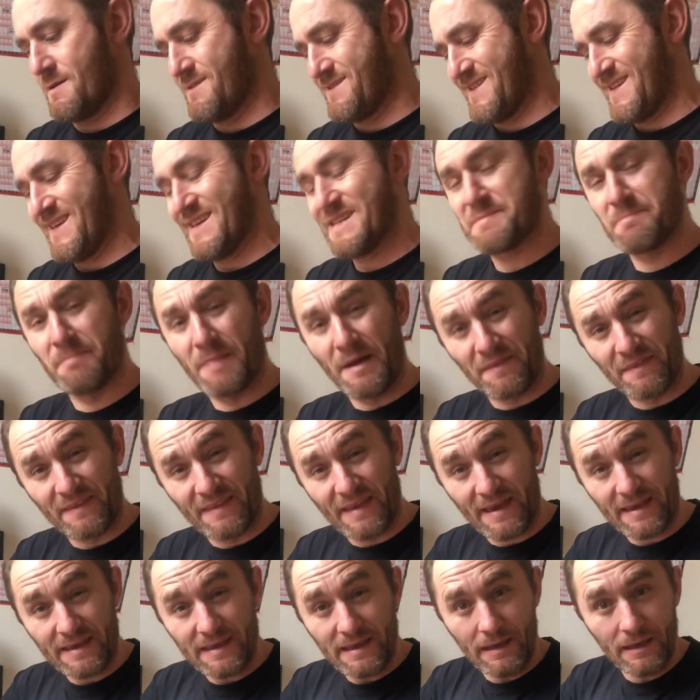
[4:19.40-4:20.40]
It's
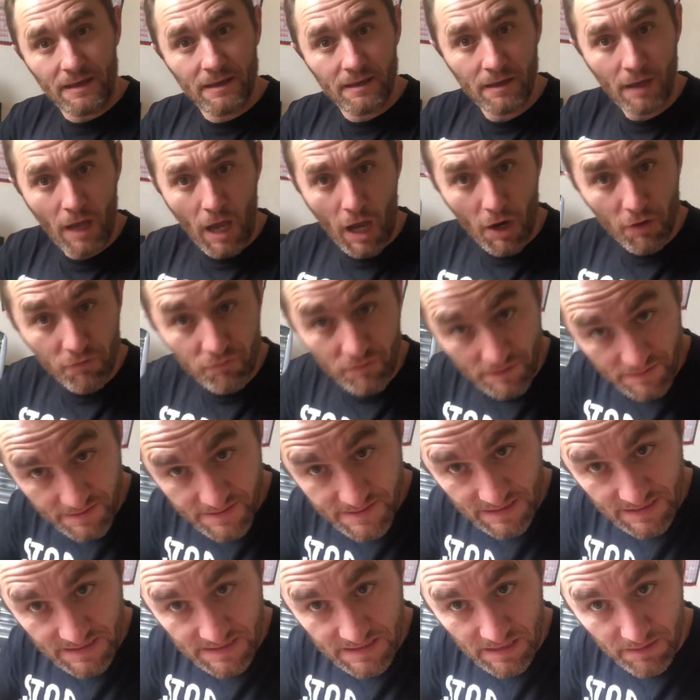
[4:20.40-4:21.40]
Monday. I run
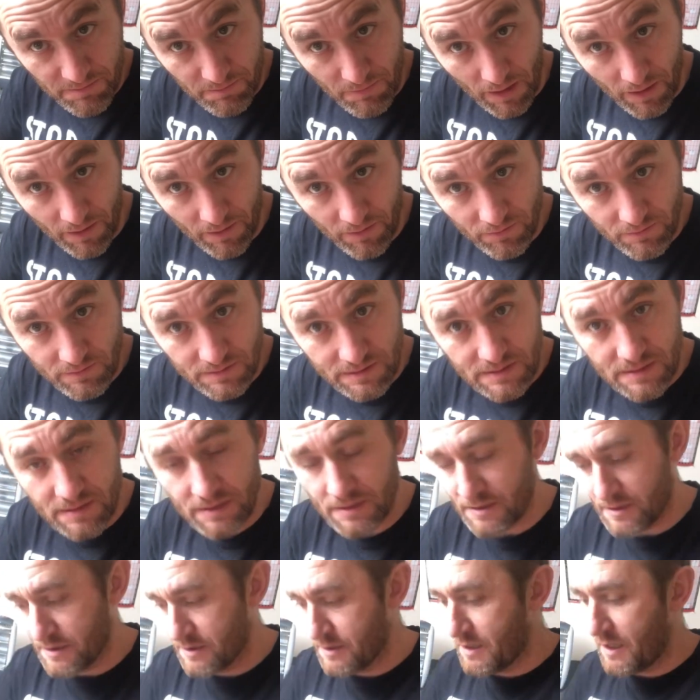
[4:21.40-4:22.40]
16 miles.
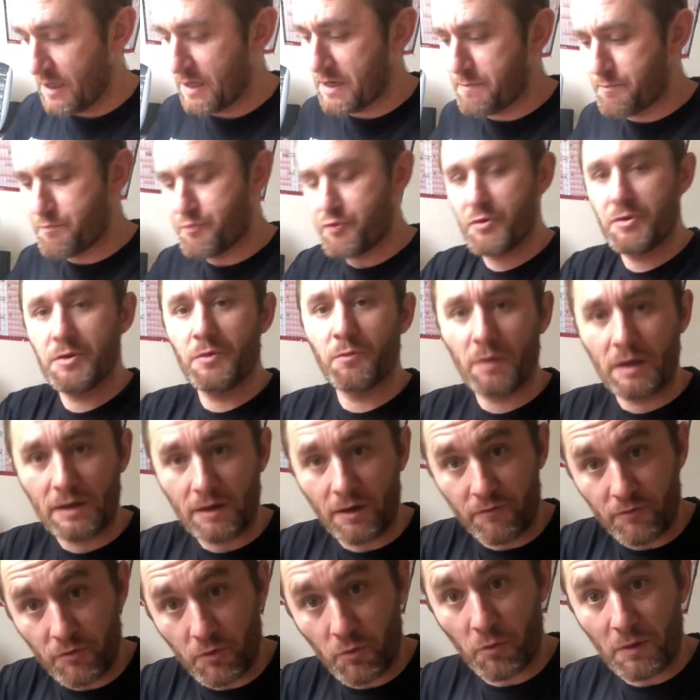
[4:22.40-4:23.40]
I did pretty well
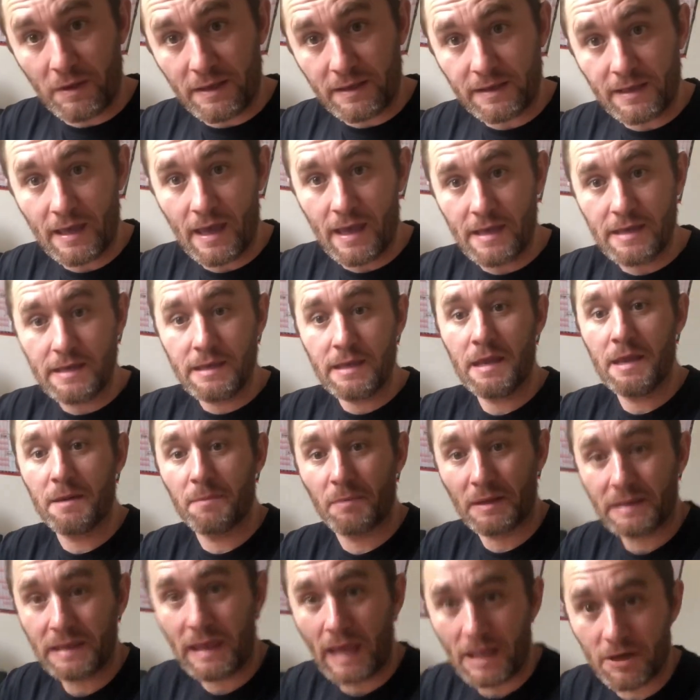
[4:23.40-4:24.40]
over the weekend. Hit my
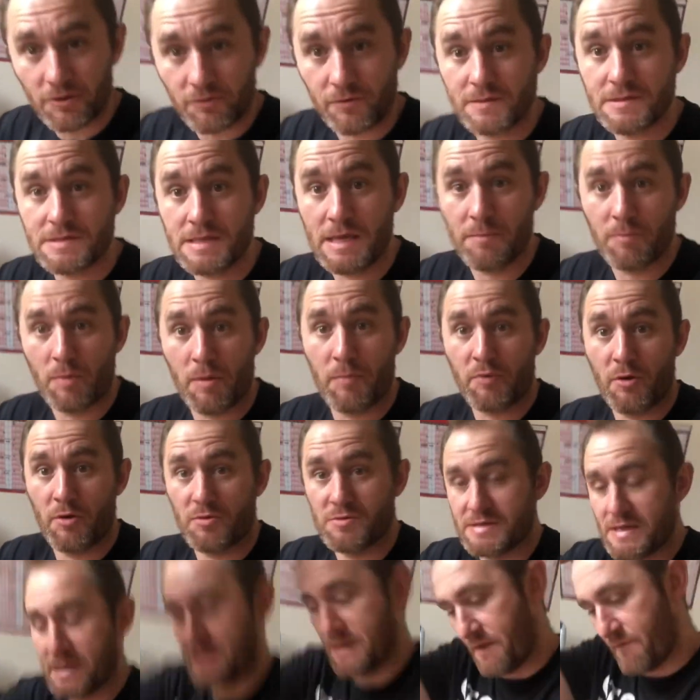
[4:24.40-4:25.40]
calories, hit my
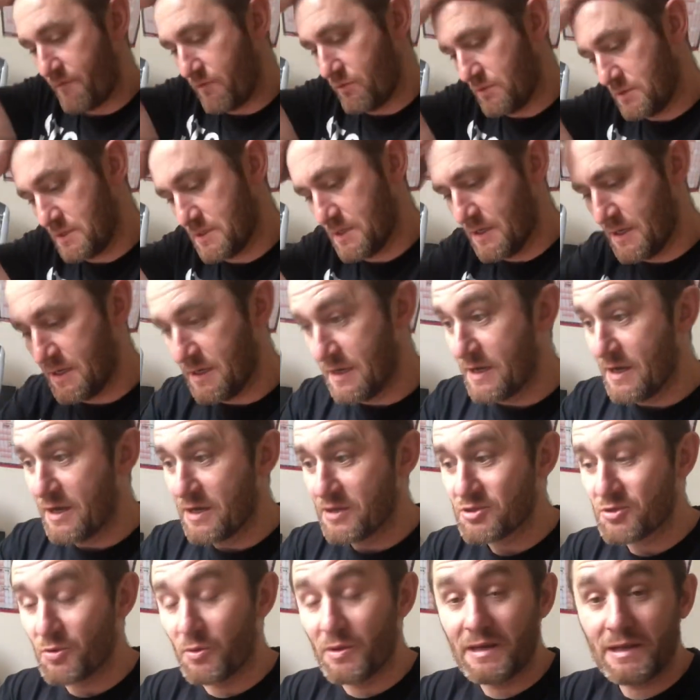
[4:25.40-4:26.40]
protein levels.
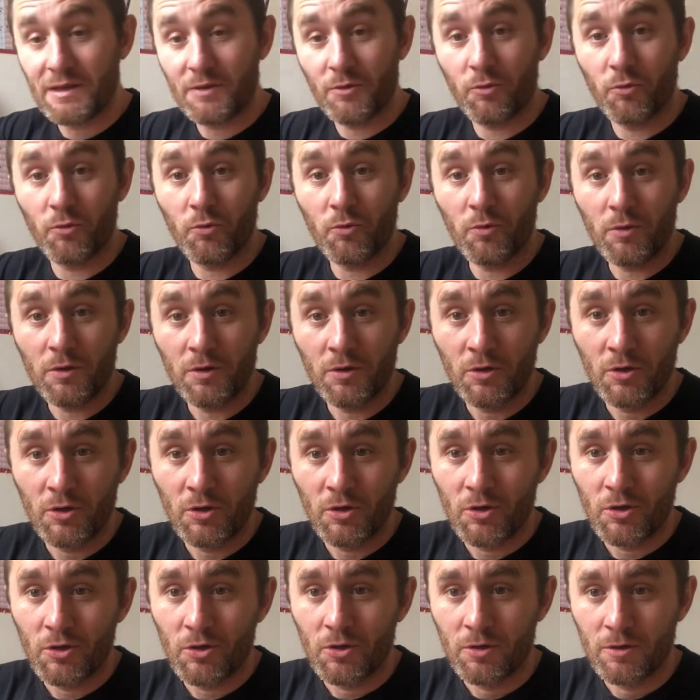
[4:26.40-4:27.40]
So a little
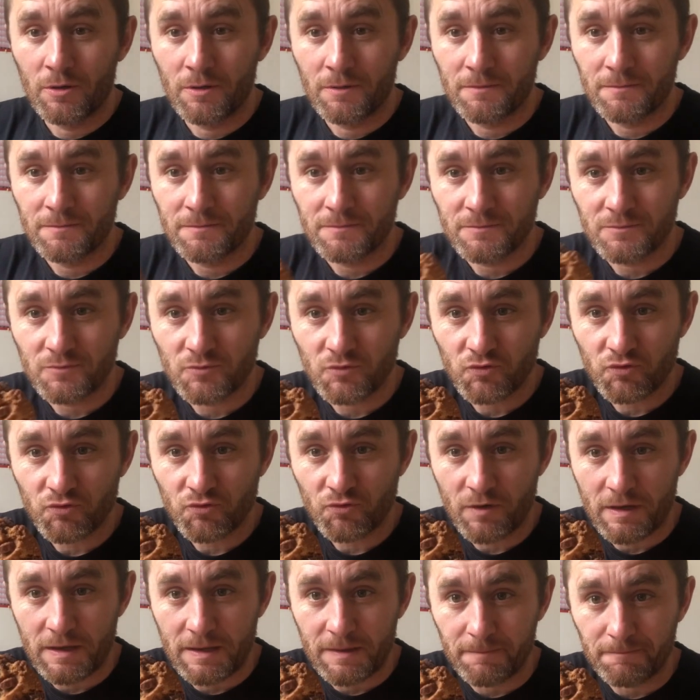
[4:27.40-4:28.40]

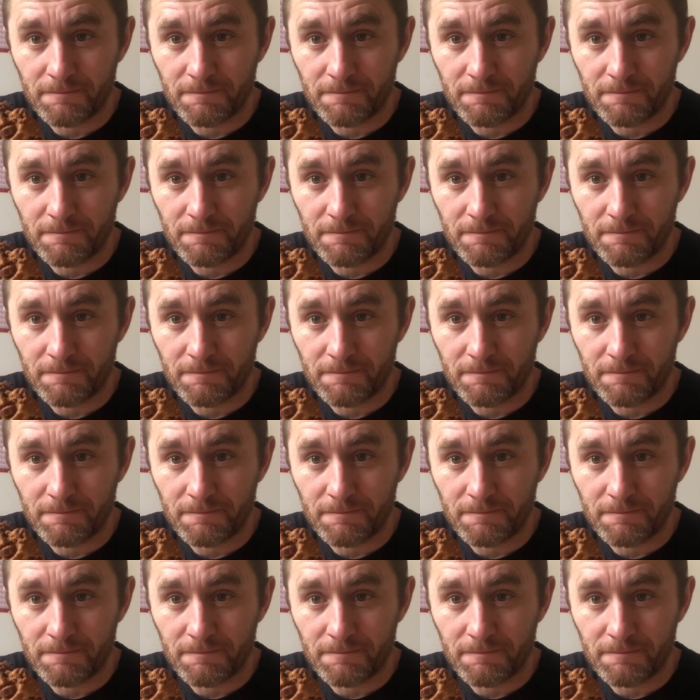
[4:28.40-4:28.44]
treat.